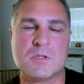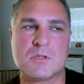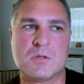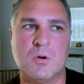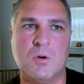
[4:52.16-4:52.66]

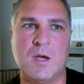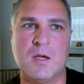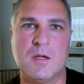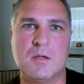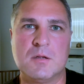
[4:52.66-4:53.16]
so
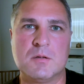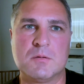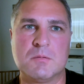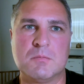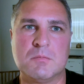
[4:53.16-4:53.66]
I
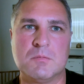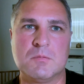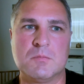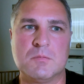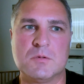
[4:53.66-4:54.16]

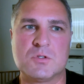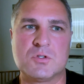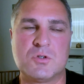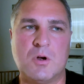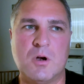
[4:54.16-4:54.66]

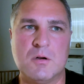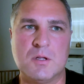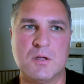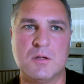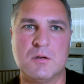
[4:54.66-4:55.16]

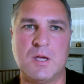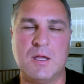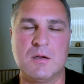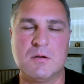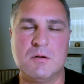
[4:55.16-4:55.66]

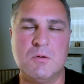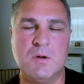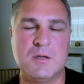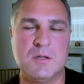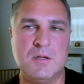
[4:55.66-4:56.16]
had no
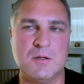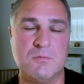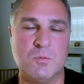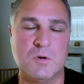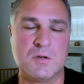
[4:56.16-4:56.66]
idea
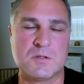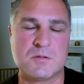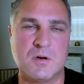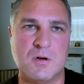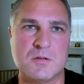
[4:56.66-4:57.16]
even where to
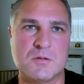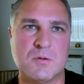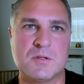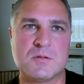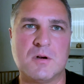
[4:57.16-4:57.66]
start. So
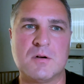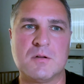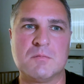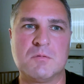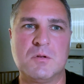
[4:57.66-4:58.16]
I
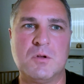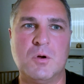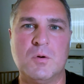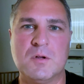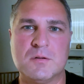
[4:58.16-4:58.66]
started
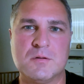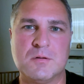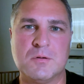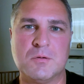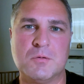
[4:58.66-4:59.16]
going
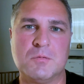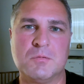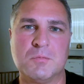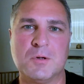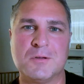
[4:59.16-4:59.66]
to
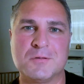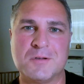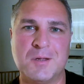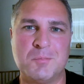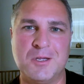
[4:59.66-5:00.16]
real
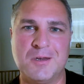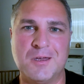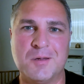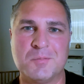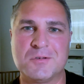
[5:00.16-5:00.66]
estate
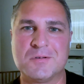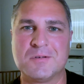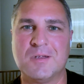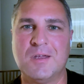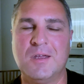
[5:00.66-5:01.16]
meetups,
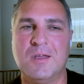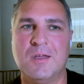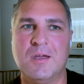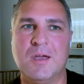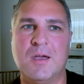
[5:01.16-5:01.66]

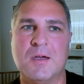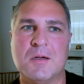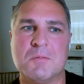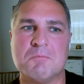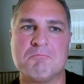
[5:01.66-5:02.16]

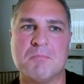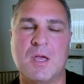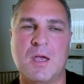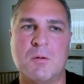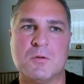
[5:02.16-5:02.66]

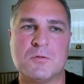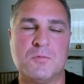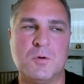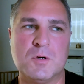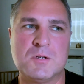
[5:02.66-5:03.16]
I was
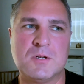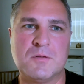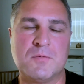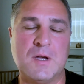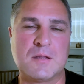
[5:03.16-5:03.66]
fortunate in
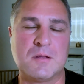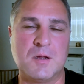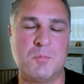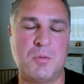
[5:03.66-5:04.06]
the fact that I